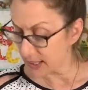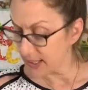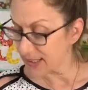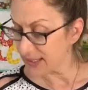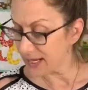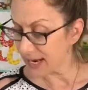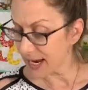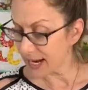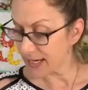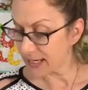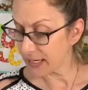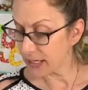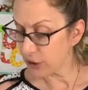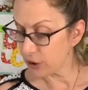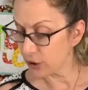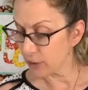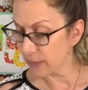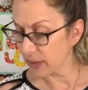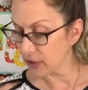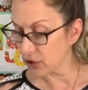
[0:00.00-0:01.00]
taking your
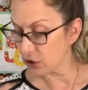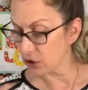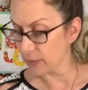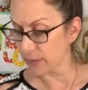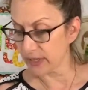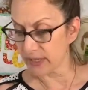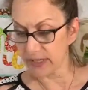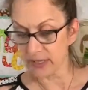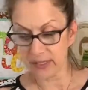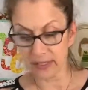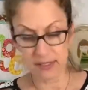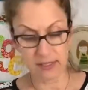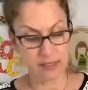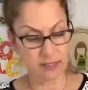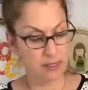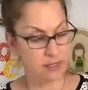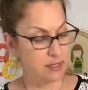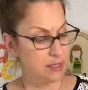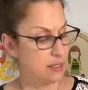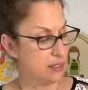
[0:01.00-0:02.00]
measurements
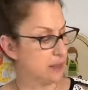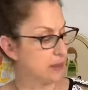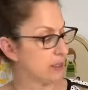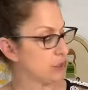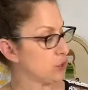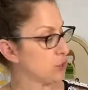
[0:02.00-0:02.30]
that